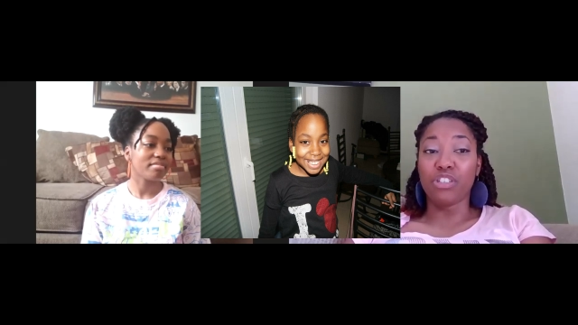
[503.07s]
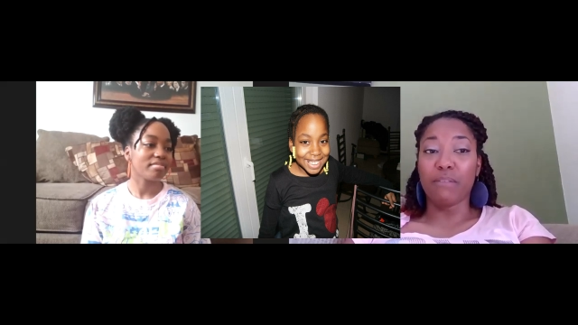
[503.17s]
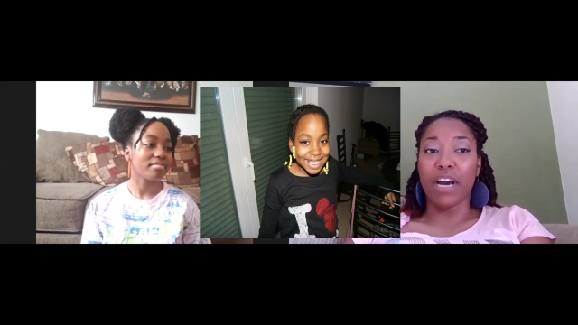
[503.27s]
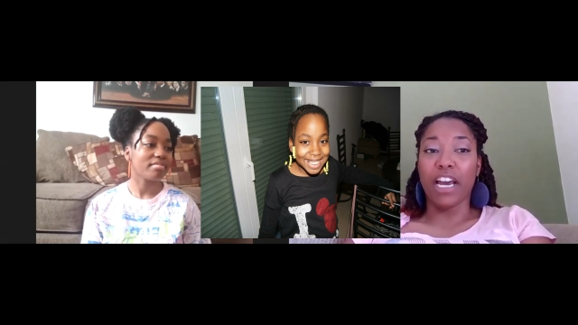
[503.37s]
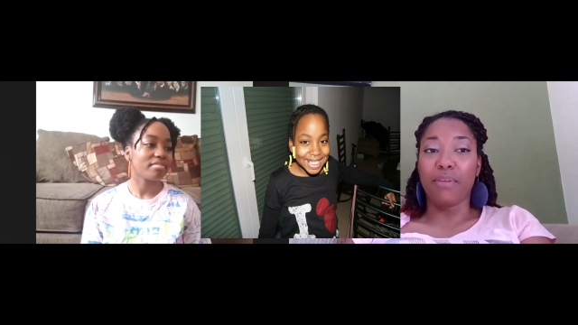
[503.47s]
Speaker 1: It
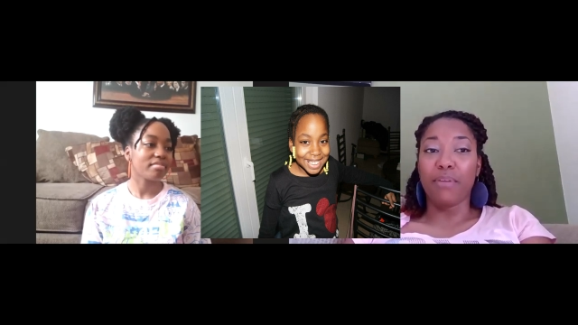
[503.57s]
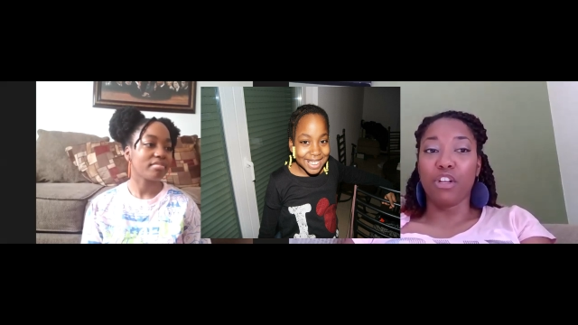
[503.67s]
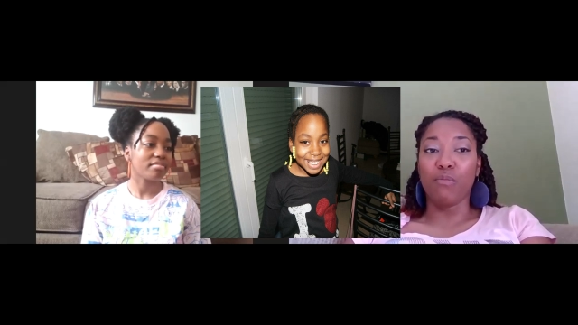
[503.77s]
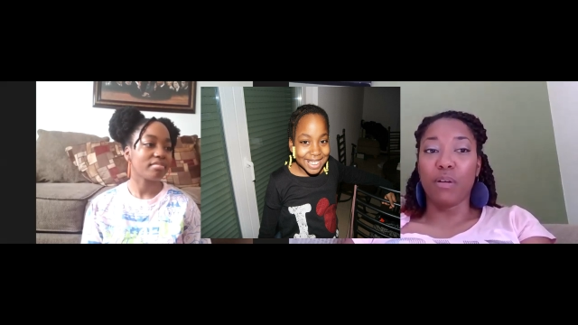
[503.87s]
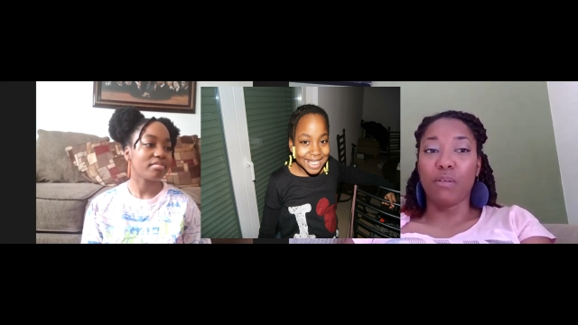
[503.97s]
might have been a
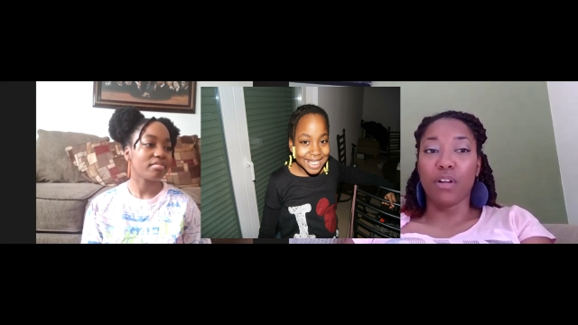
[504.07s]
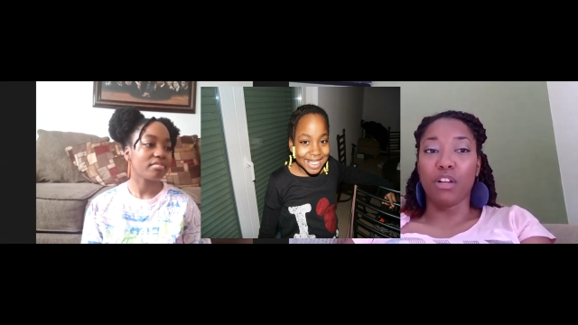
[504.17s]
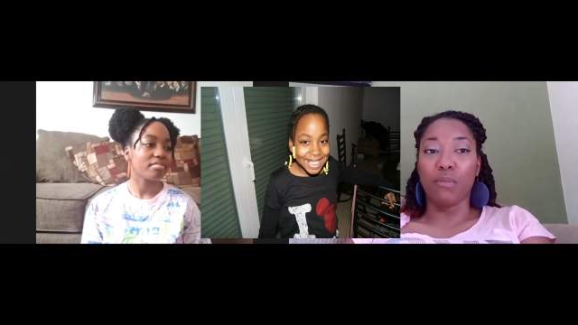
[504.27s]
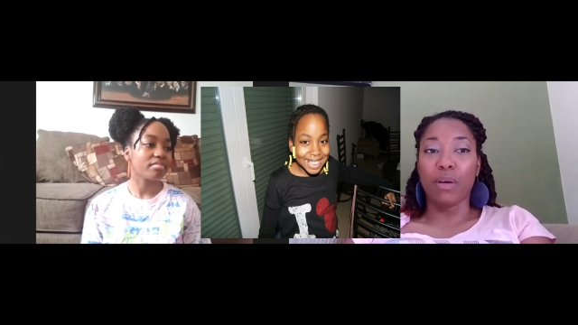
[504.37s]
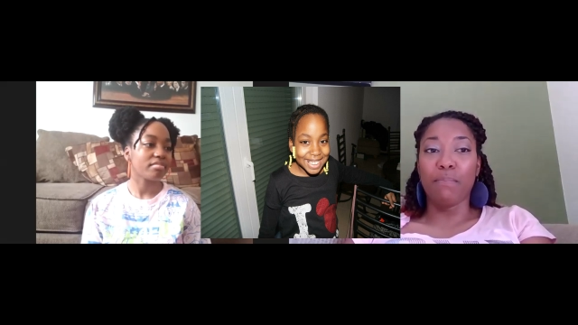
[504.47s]

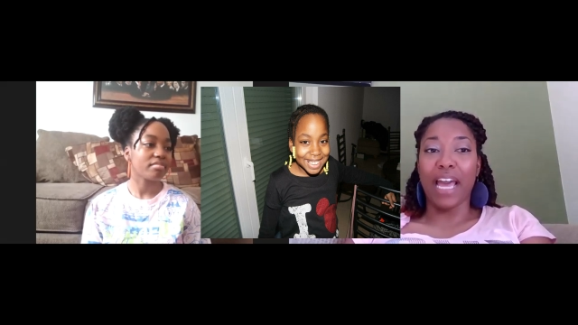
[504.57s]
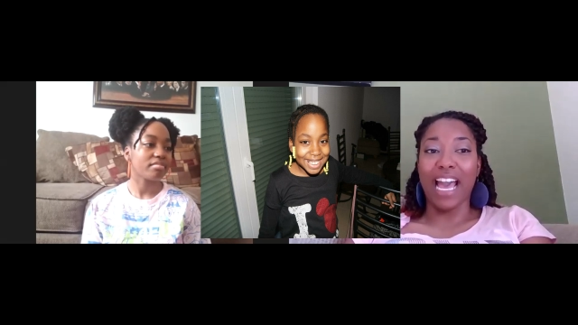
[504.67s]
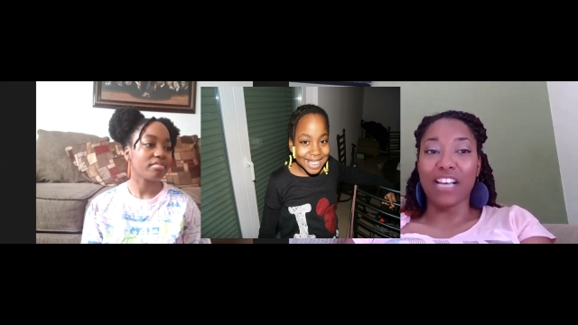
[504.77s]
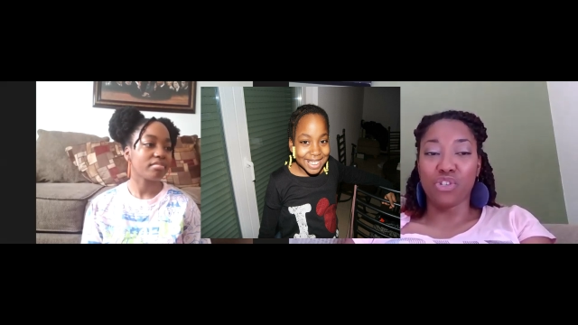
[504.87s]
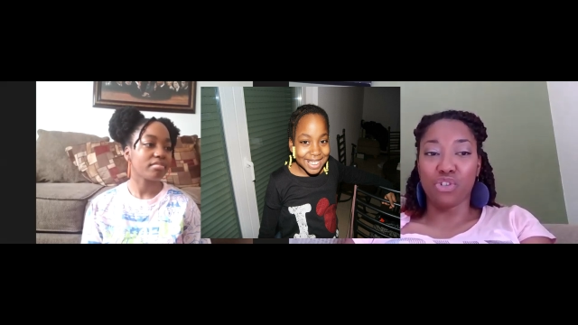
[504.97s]
little bit
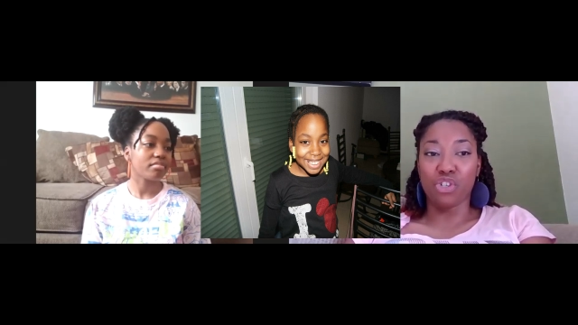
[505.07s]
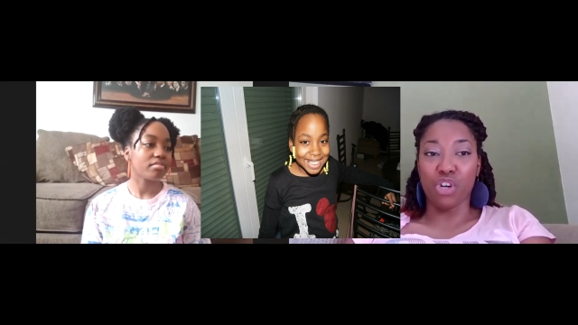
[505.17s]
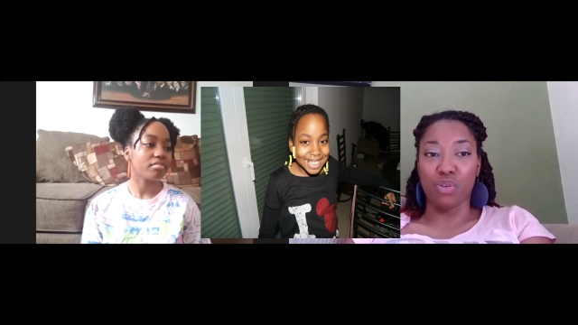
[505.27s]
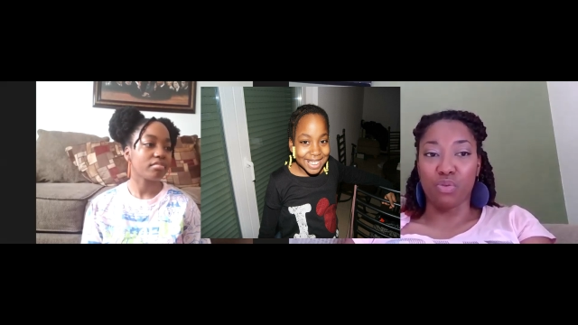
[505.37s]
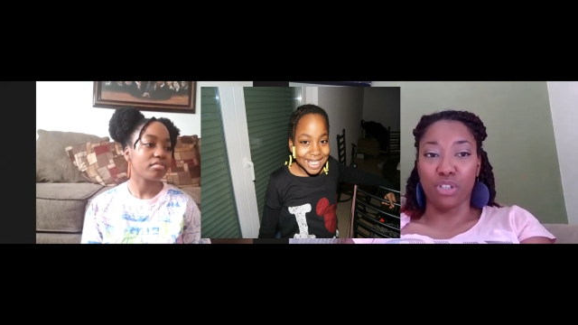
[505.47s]
past her
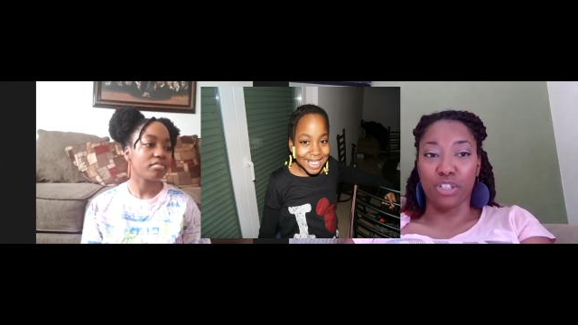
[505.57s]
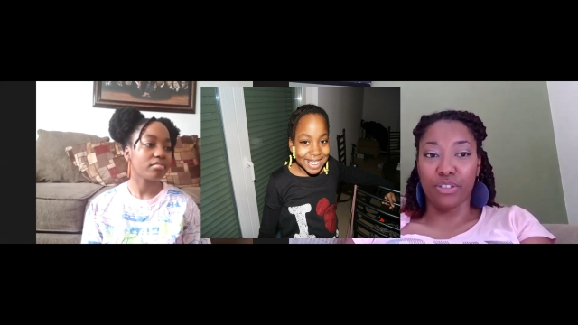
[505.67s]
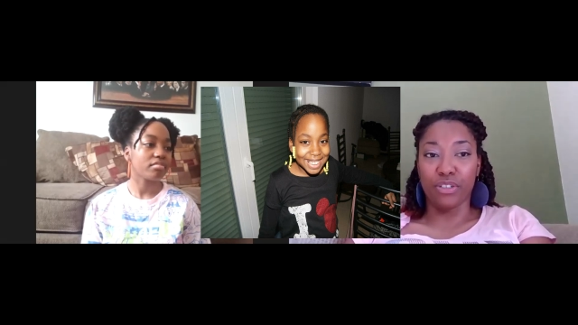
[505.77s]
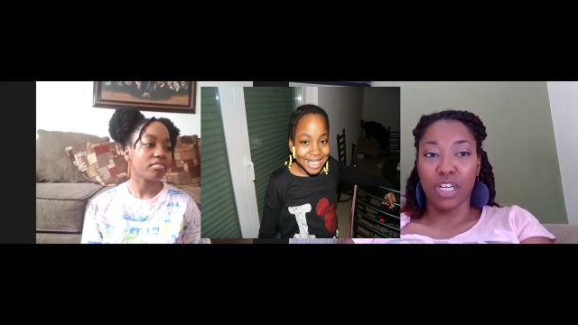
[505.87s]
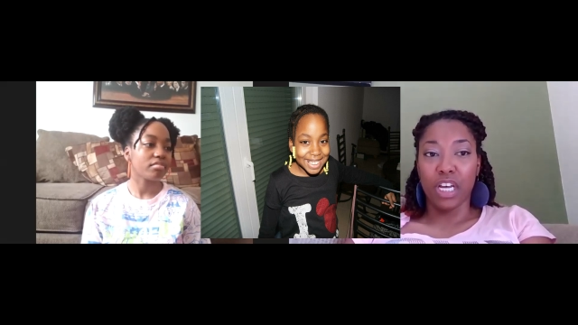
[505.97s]

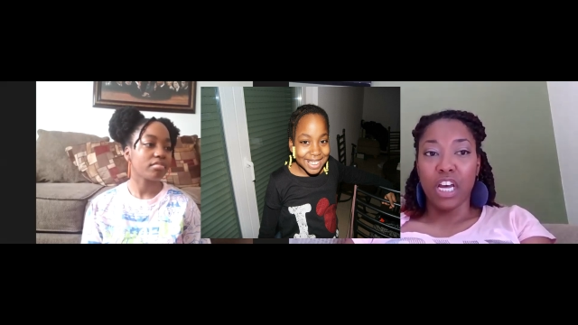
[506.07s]
shoulders.